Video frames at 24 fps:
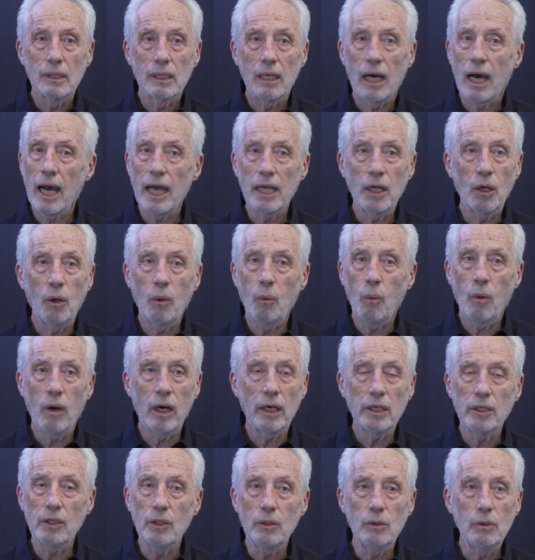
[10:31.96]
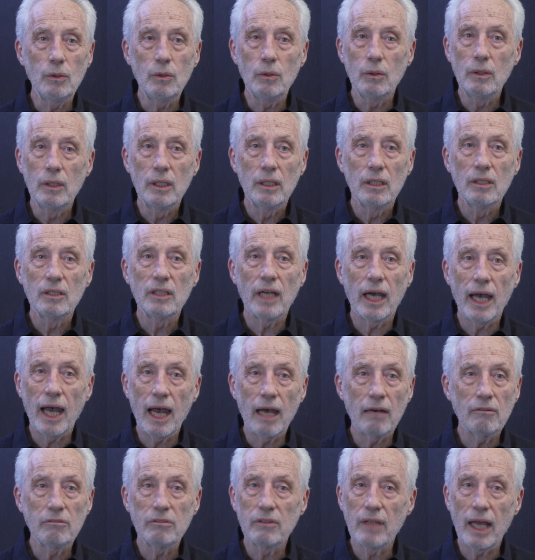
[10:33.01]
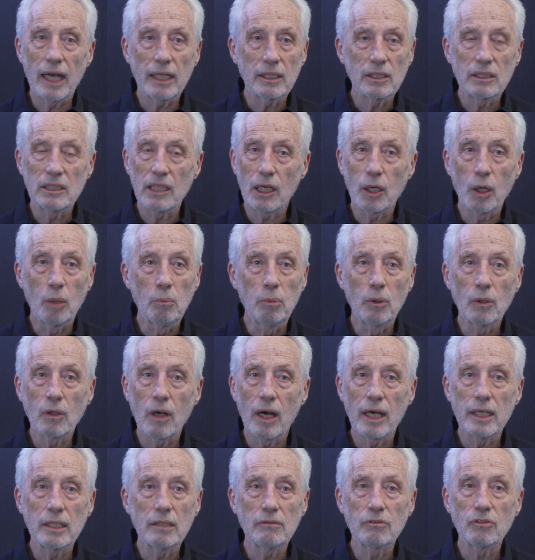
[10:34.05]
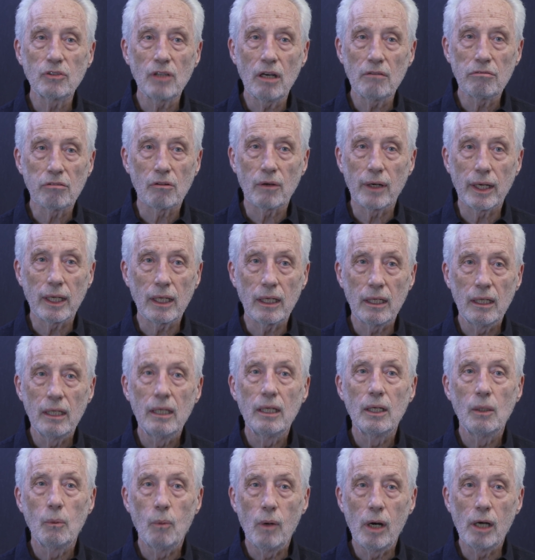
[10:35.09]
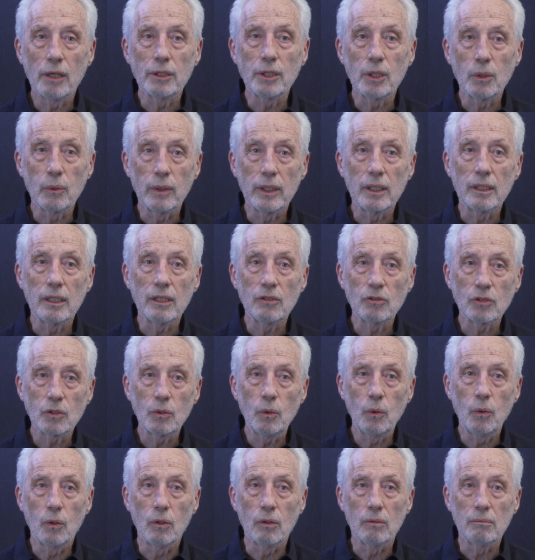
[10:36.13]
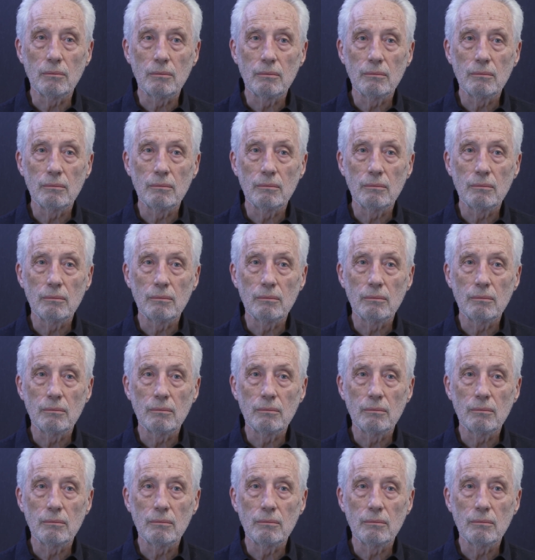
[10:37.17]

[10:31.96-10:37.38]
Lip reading: I don't want you to have that terrible kind of suffering while you're in this school.